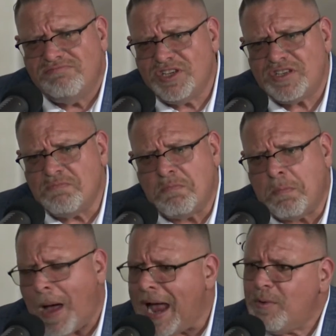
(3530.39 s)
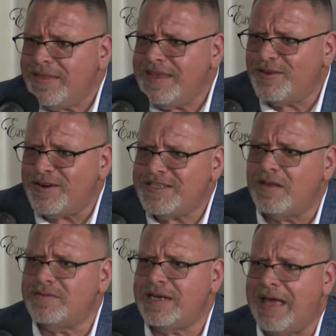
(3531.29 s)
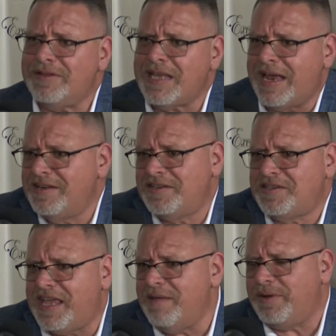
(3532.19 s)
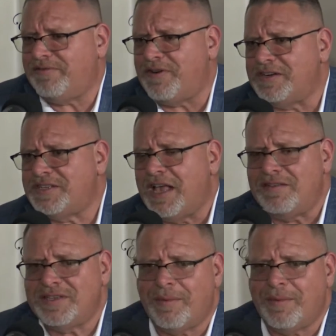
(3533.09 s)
just buy one of these ourselves and have it signed and just keep it for ourselves?